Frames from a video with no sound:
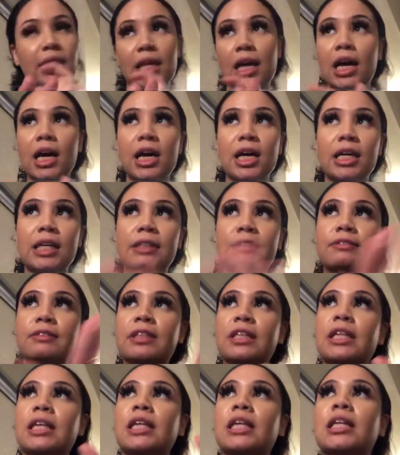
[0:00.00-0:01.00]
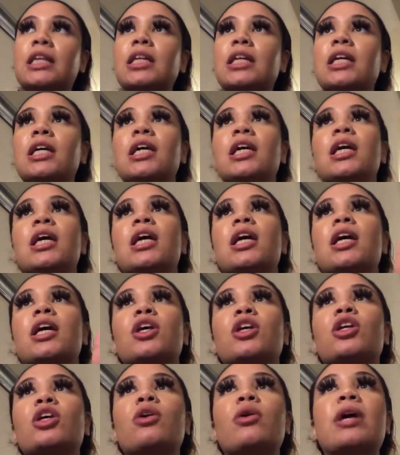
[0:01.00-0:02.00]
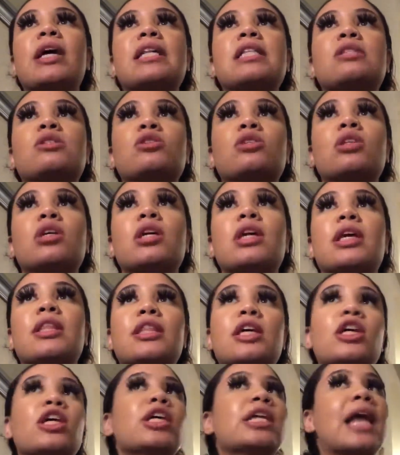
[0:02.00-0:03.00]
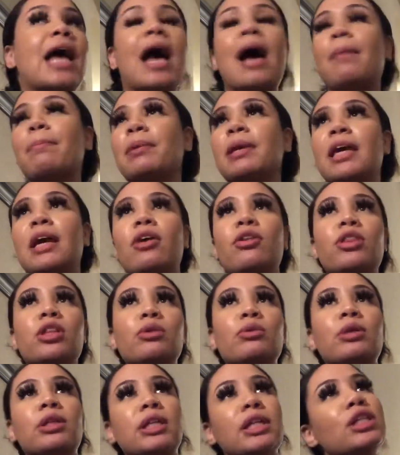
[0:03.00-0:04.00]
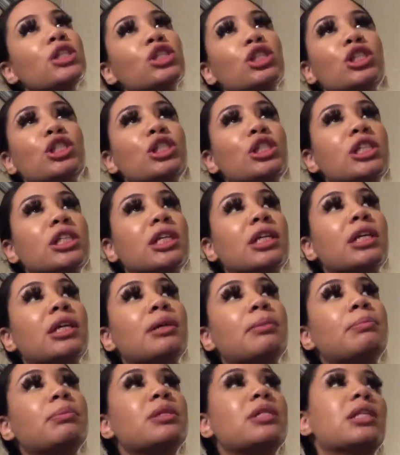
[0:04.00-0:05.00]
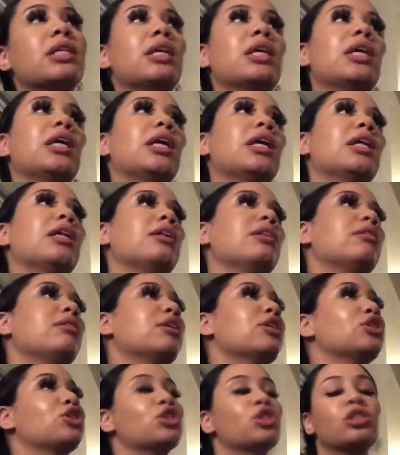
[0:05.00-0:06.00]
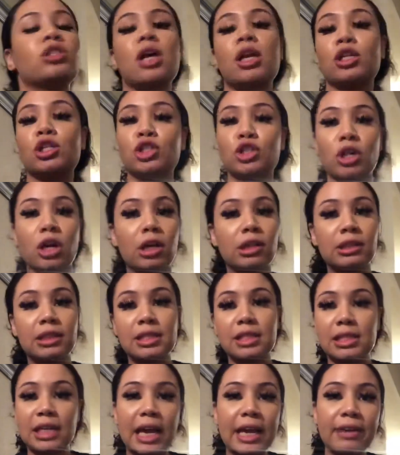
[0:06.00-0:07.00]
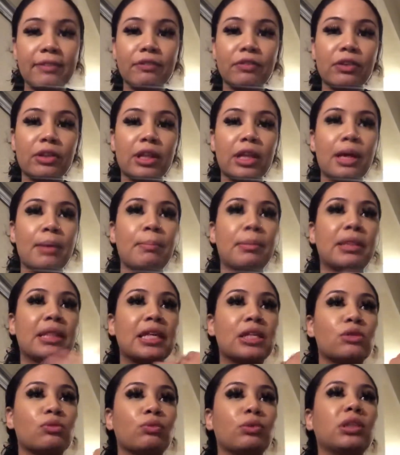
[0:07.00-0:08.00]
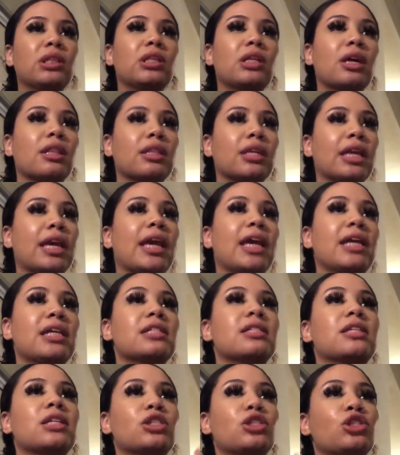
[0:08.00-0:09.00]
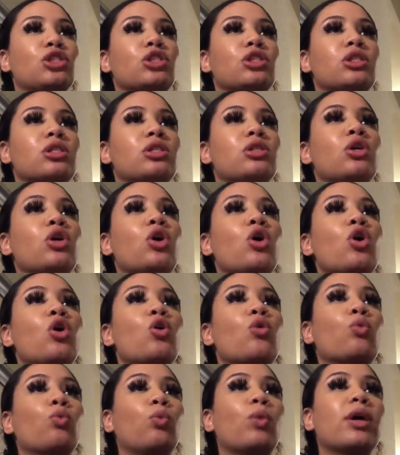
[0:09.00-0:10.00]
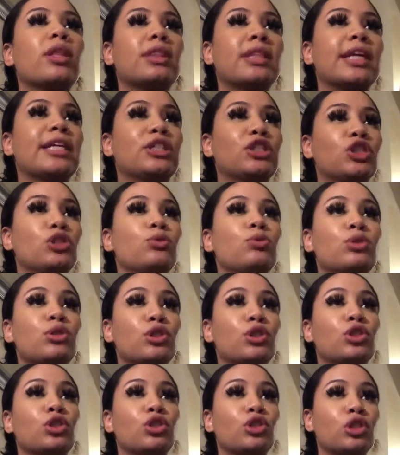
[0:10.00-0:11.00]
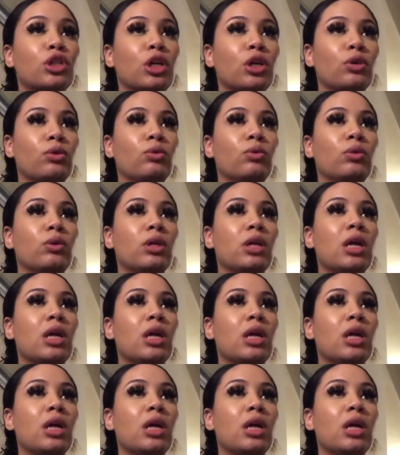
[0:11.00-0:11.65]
love, and you know, they're in happy, healthy relationships and there's just not a struggle in sight for them. But that's really not the case. That's just what they choose to show.